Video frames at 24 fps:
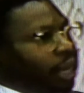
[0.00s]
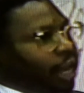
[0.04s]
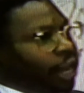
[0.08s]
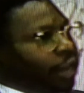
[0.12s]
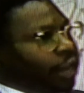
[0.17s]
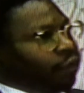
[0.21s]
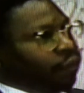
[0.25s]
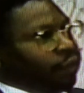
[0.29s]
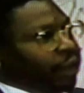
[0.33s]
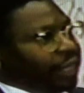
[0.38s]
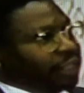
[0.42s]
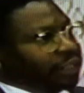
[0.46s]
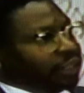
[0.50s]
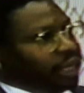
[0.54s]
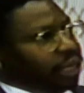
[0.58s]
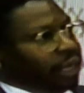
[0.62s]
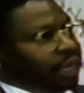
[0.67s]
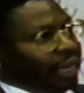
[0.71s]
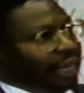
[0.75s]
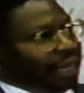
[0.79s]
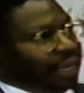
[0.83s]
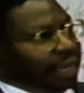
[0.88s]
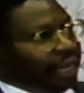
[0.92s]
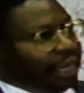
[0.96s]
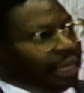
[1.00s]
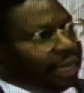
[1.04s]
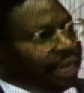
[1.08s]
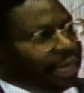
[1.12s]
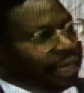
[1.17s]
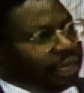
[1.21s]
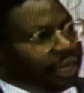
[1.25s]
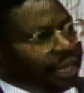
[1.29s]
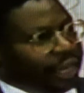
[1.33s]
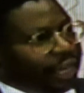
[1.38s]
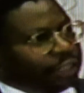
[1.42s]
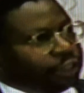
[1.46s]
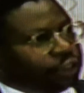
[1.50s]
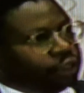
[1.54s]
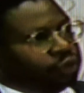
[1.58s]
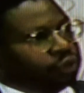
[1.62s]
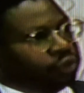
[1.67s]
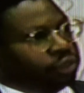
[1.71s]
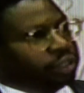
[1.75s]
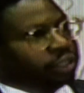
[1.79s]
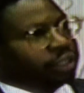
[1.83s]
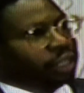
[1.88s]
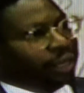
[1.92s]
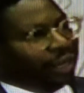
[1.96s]
And the reason it leads you
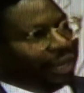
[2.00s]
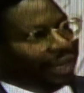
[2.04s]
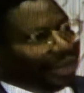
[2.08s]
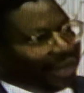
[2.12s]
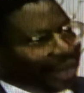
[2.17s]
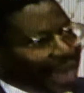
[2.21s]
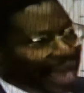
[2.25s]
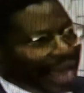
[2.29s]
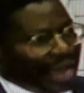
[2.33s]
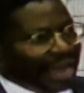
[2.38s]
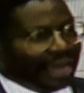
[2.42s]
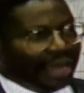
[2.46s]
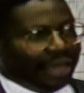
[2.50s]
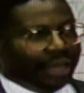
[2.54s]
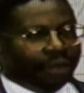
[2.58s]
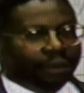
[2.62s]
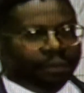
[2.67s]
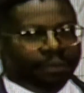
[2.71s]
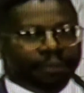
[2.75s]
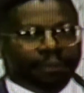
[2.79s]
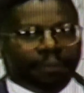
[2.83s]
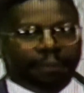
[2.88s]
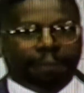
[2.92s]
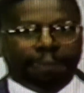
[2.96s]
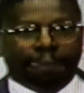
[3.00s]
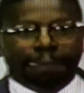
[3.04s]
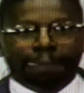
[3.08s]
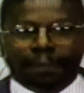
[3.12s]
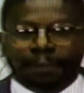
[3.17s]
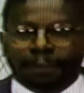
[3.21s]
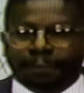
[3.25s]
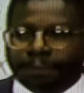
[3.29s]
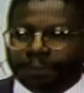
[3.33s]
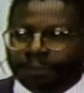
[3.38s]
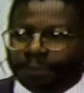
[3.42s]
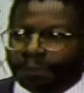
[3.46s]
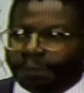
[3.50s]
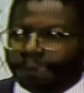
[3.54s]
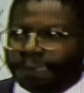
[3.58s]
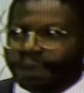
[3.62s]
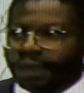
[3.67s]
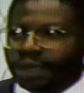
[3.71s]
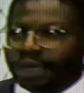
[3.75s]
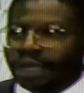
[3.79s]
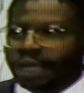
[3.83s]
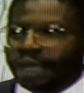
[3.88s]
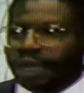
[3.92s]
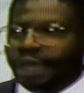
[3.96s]
to the
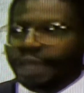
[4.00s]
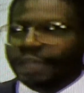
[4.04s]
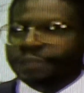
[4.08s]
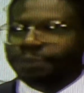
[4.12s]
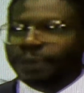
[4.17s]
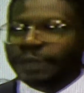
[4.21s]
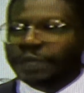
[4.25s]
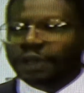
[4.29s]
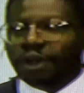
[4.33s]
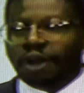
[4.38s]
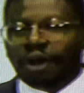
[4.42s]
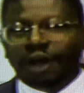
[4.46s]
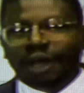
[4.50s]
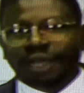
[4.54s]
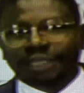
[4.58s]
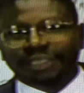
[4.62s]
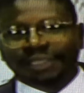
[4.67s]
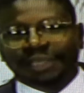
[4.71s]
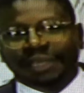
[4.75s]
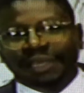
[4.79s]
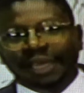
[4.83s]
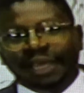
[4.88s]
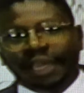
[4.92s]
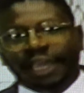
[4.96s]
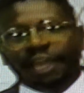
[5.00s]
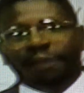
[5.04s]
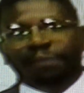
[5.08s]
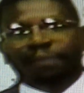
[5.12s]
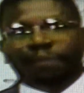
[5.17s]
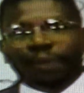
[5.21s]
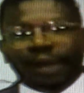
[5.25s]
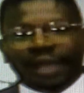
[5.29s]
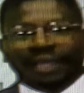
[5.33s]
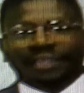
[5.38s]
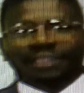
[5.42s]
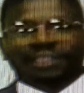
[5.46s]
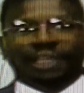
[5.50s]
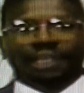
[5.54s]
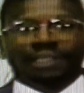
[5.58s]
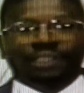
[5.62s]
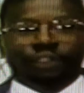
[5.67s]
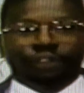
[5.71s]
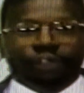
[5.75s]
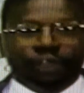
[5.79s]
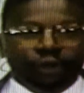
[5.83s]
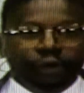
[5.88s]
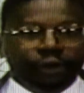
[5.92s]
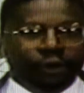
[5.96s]
9 is because it brings
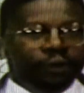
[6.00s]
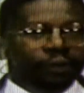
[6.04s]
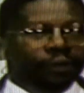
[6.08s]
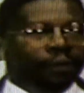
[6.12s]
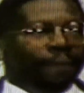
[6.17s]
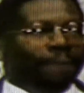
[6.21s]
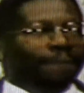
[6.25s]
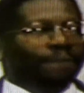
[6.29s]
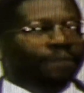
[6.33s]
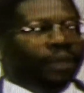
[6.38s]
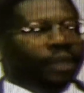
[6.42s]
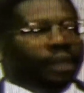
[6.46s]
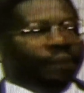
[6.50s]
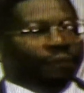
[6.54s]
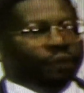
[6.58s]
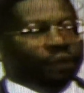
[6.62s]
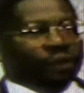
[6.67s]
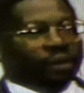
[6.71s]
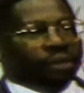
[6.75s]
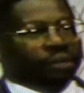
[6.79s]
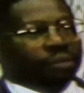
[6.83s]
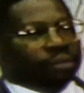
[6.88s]
us to, if you,